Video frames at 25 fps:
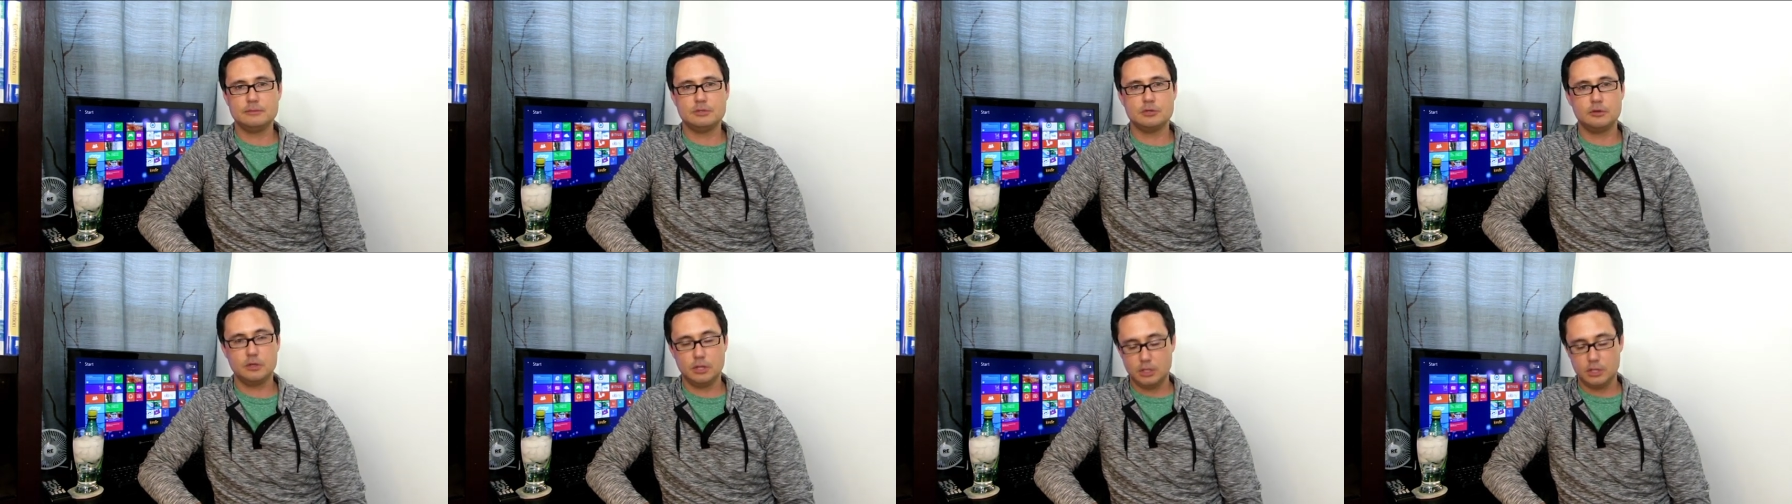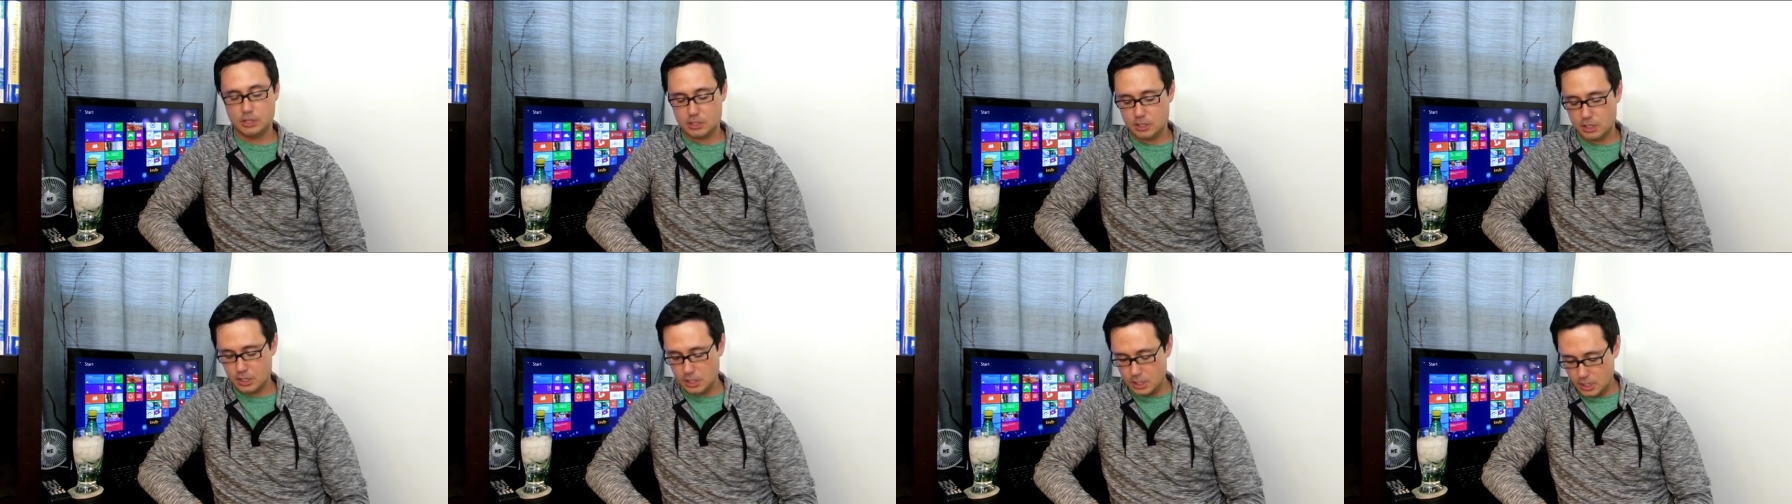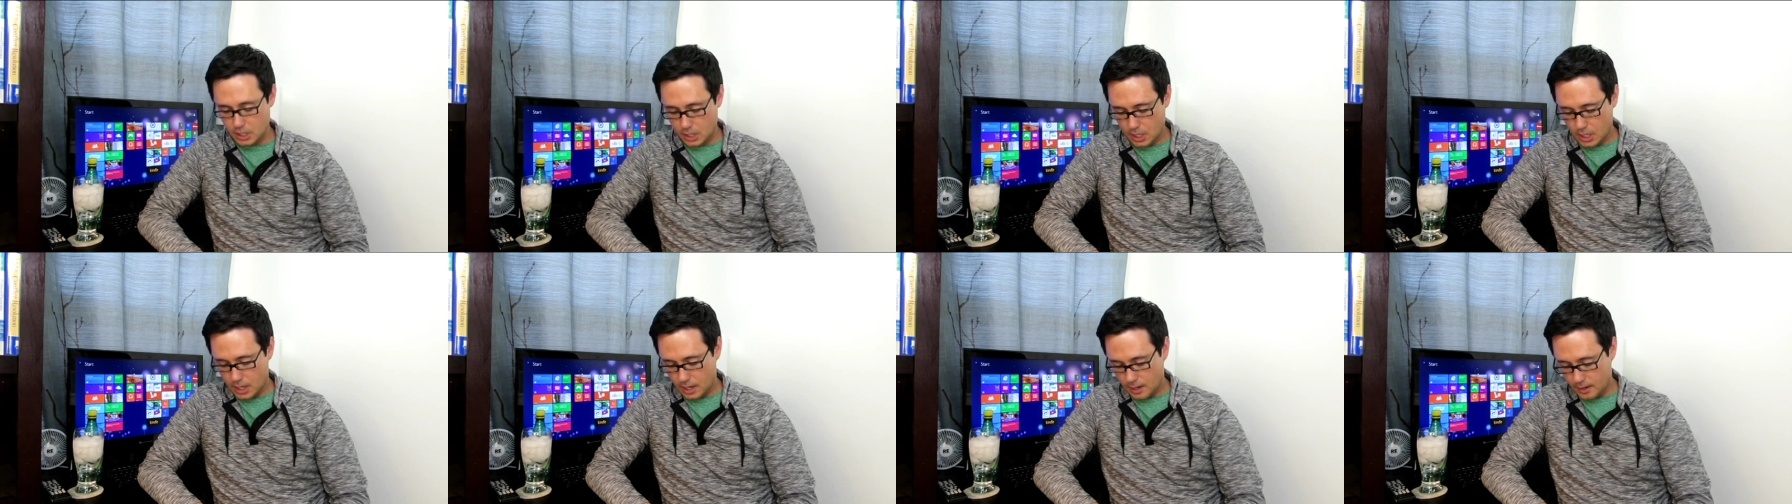
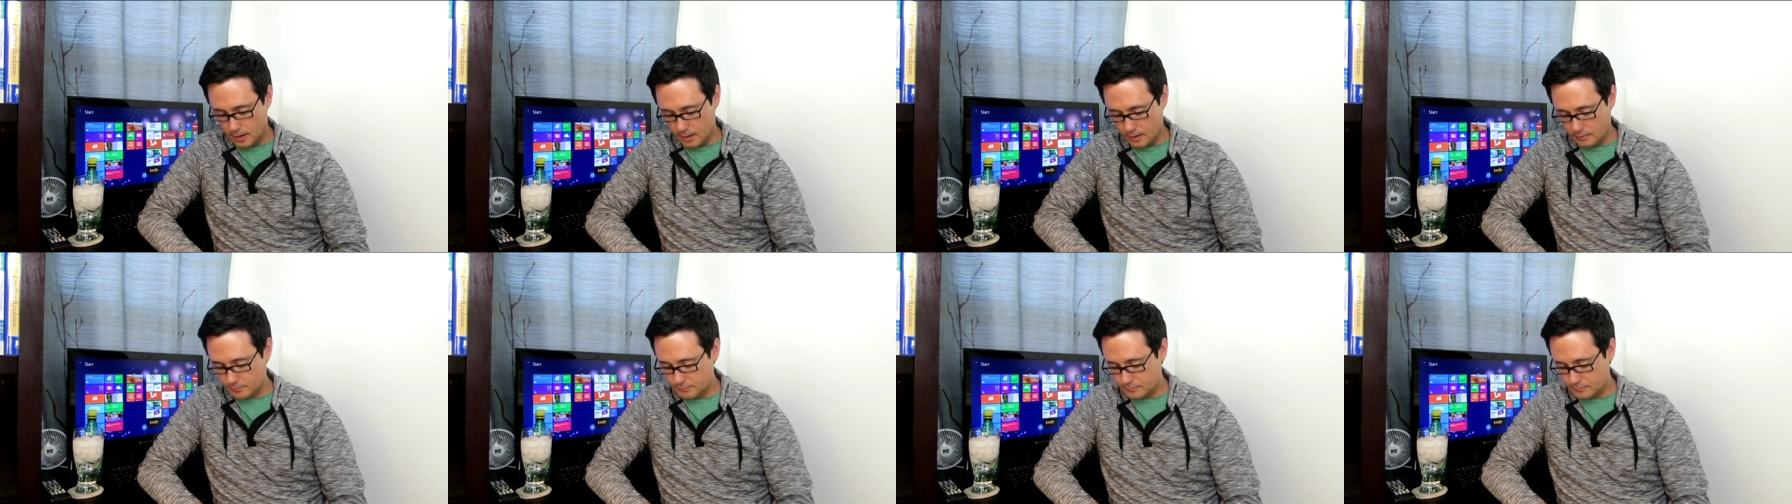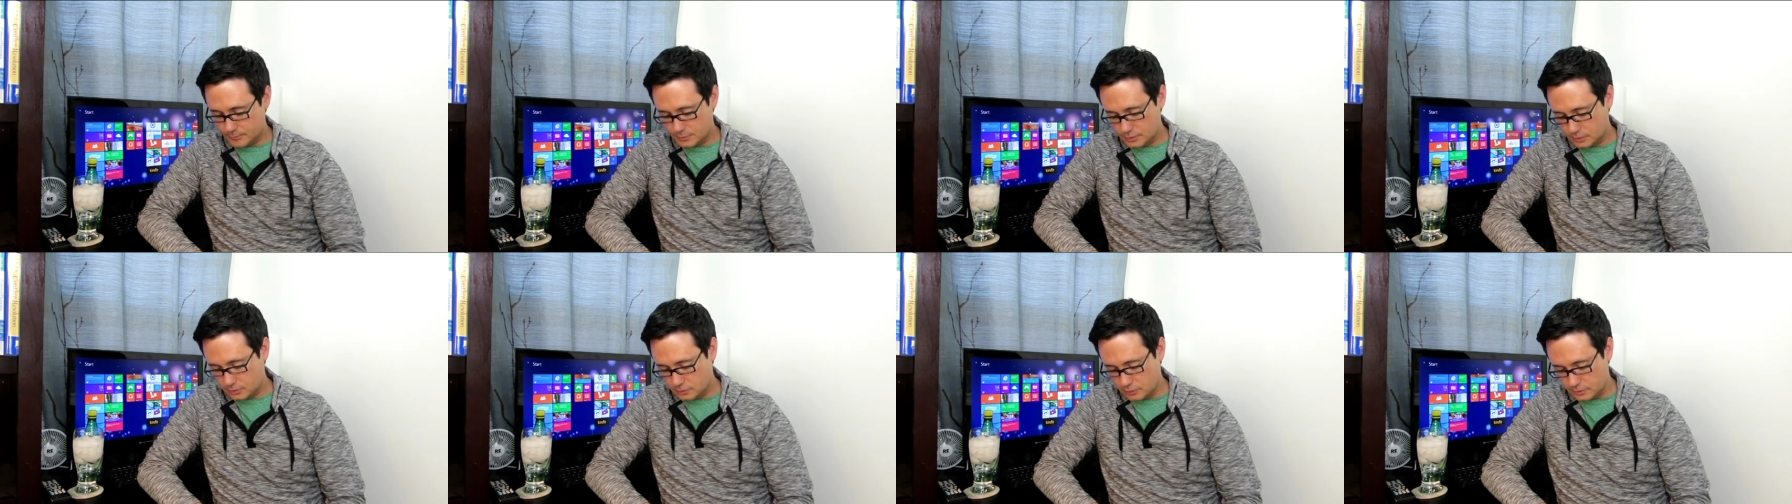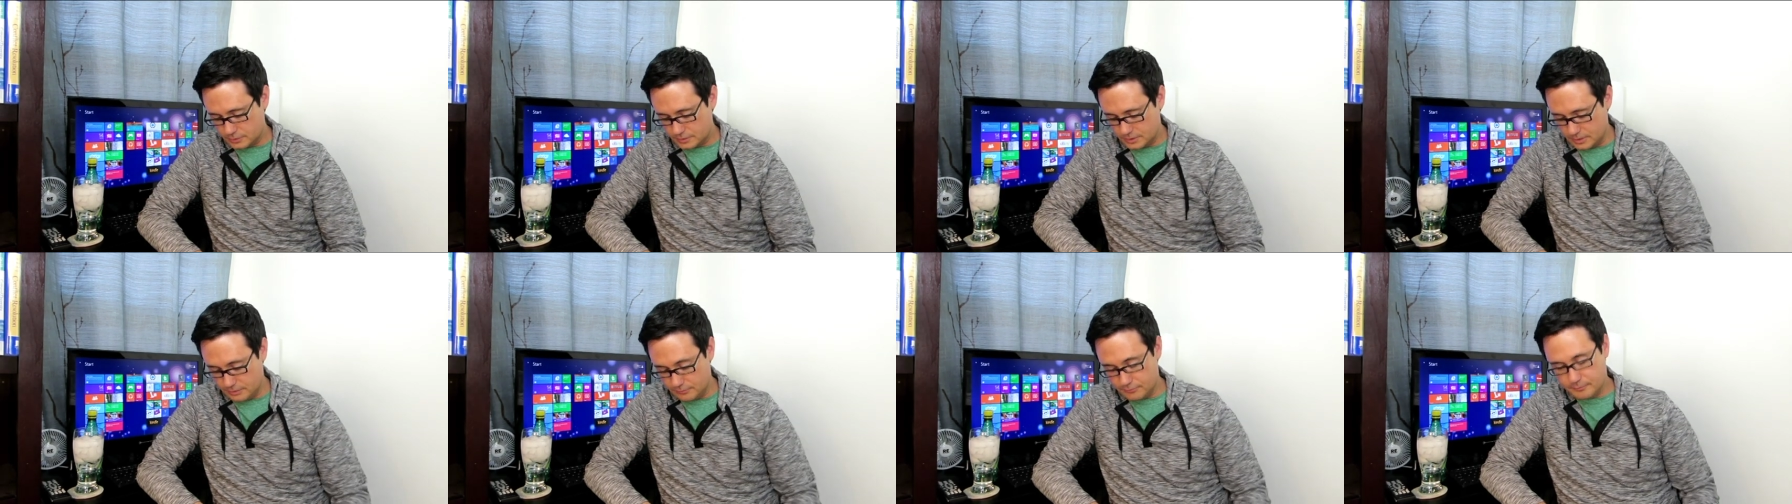Tony.
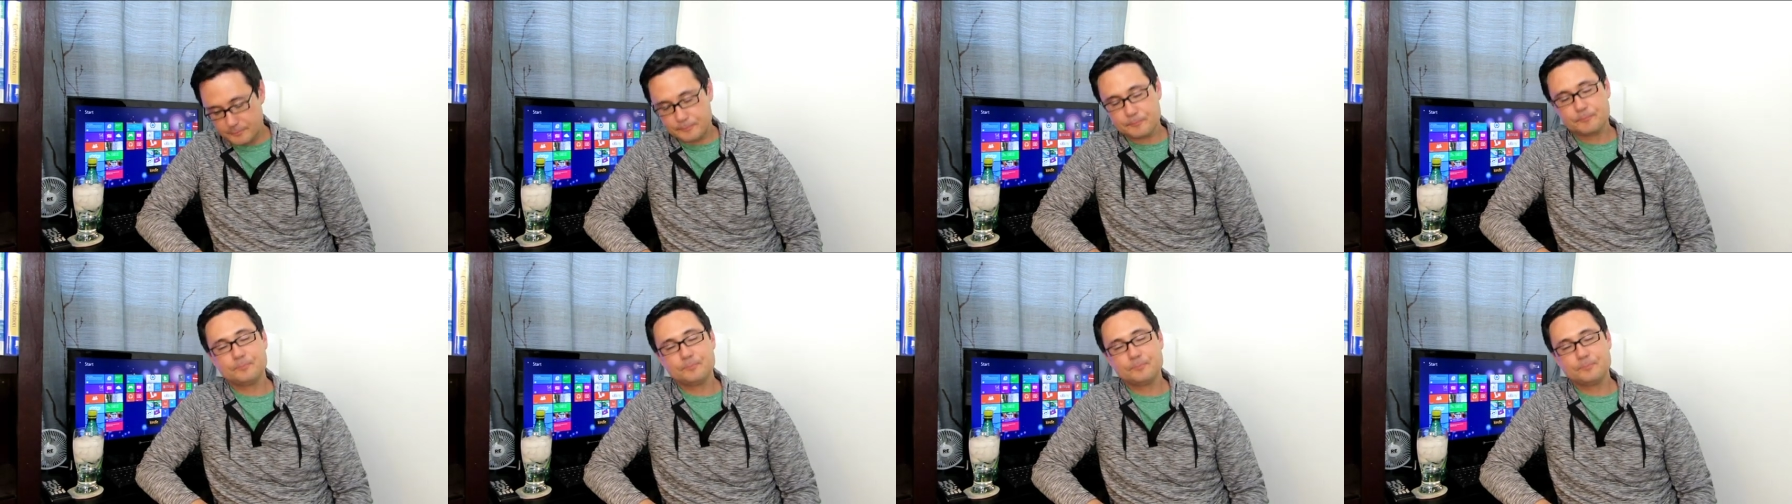Close enough.